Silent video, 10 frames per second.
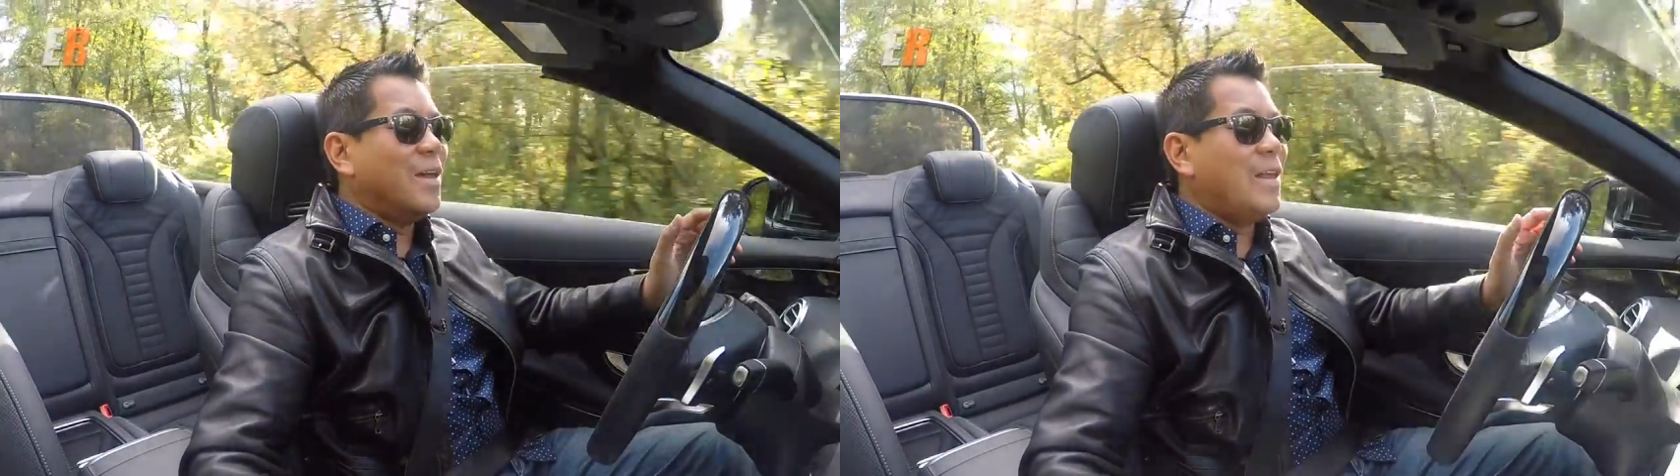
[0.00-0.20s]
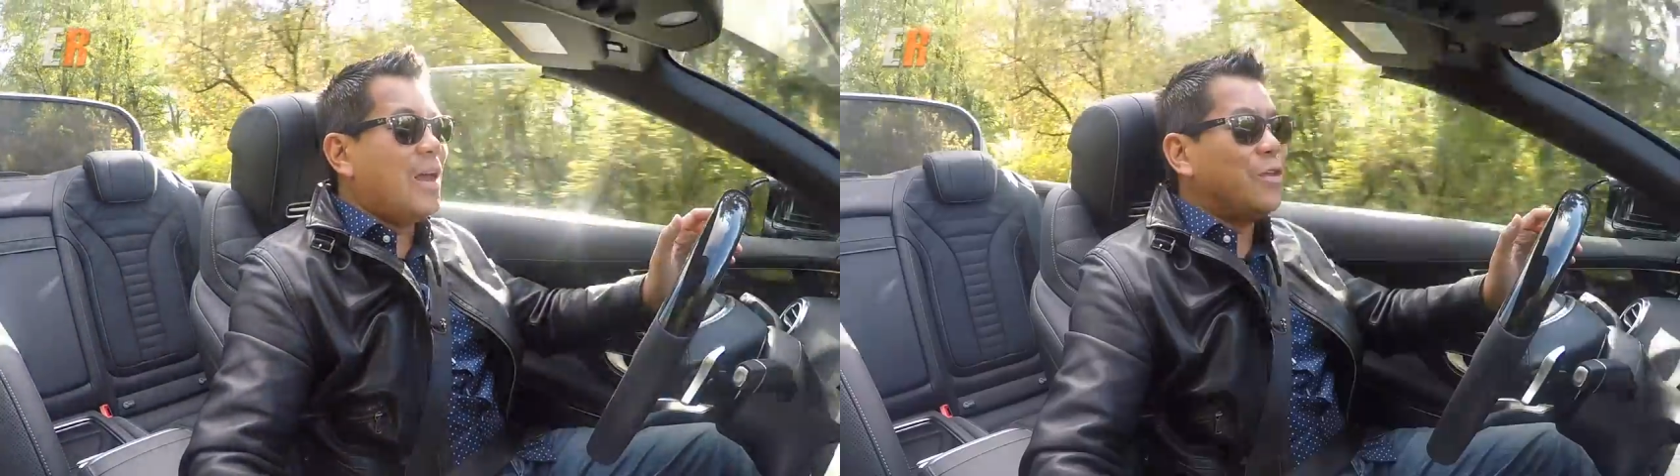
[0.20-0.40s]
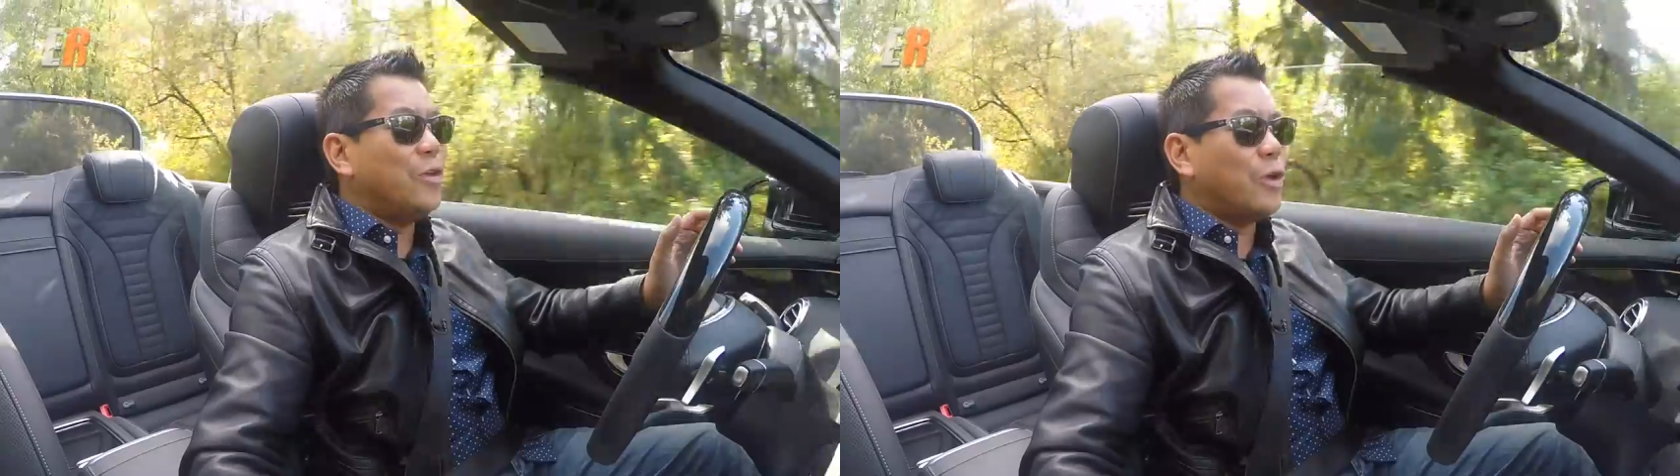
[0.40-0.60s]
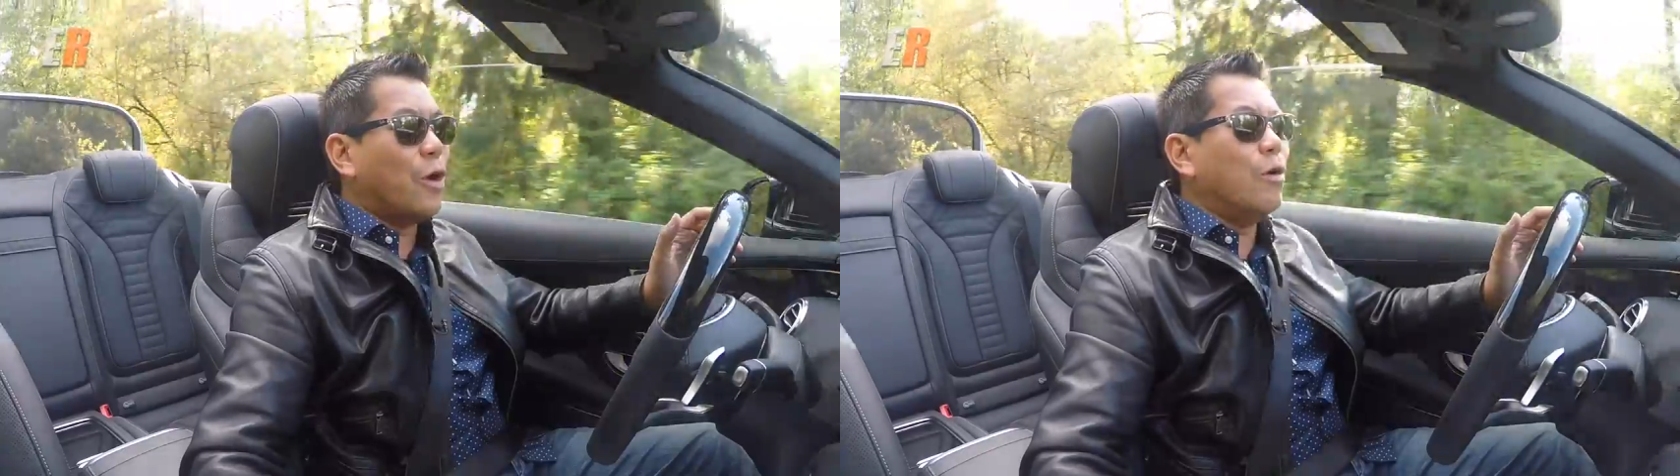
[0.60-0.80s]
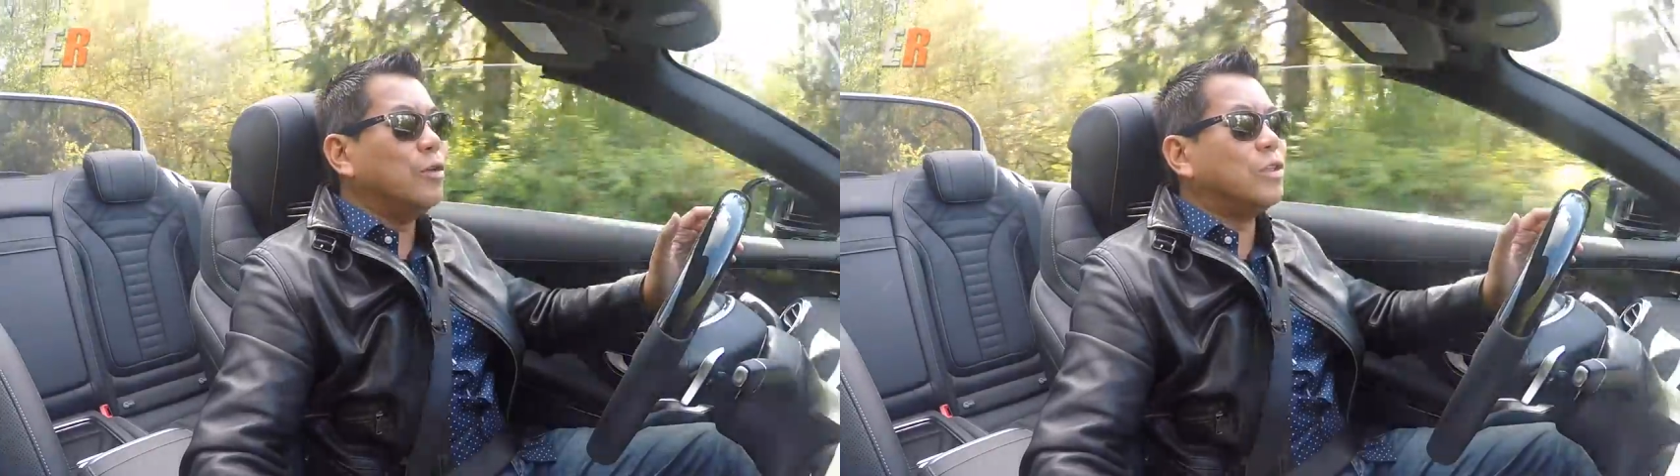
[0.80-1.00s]
then you
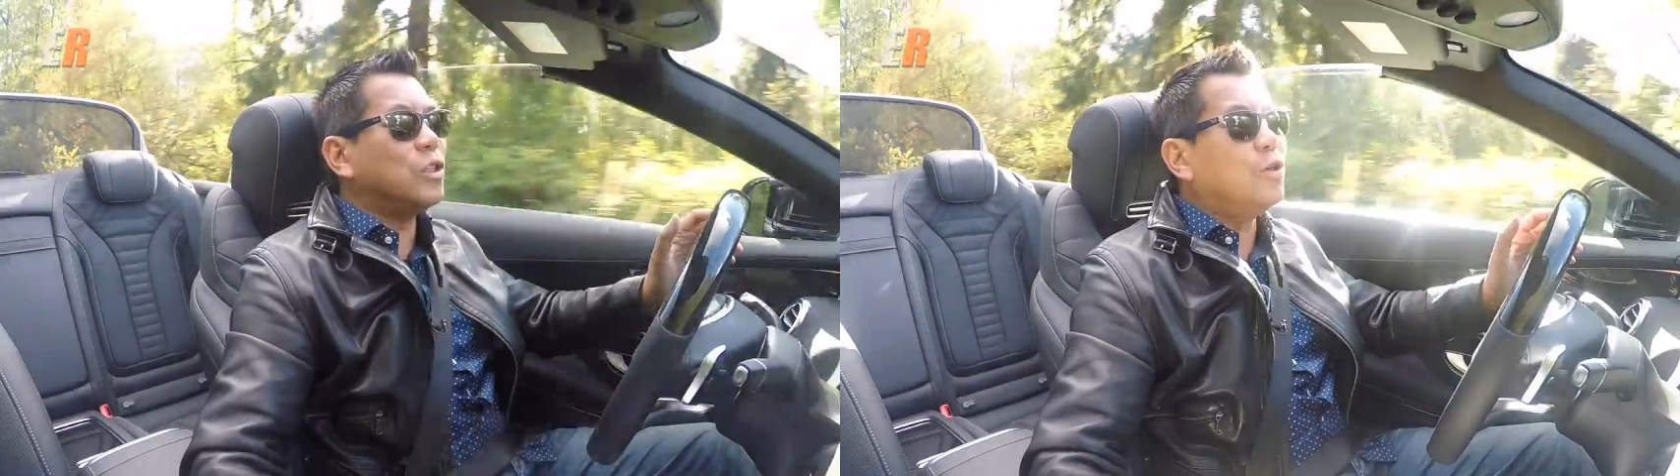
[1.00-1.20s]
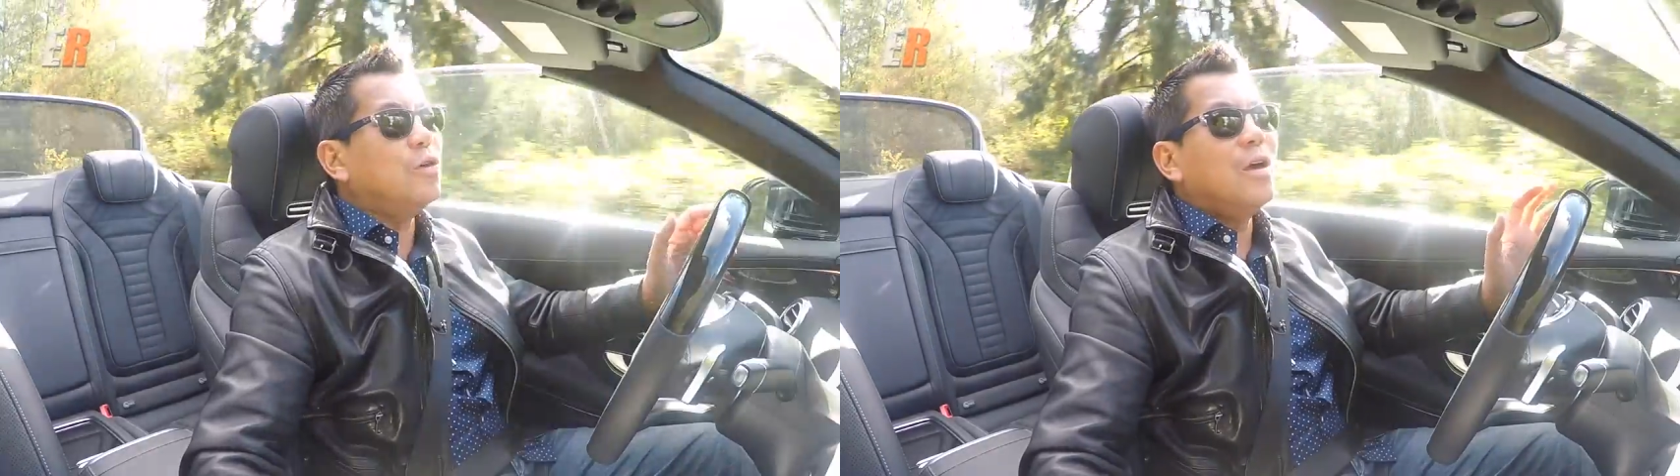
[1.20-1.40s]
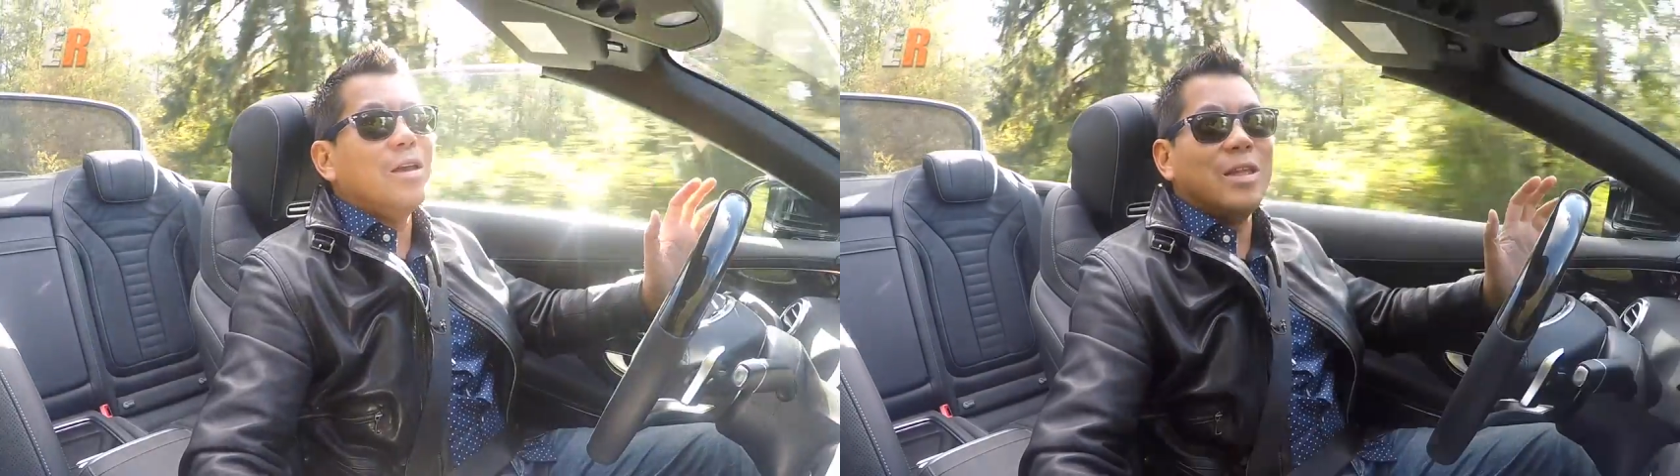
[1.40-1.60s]
go to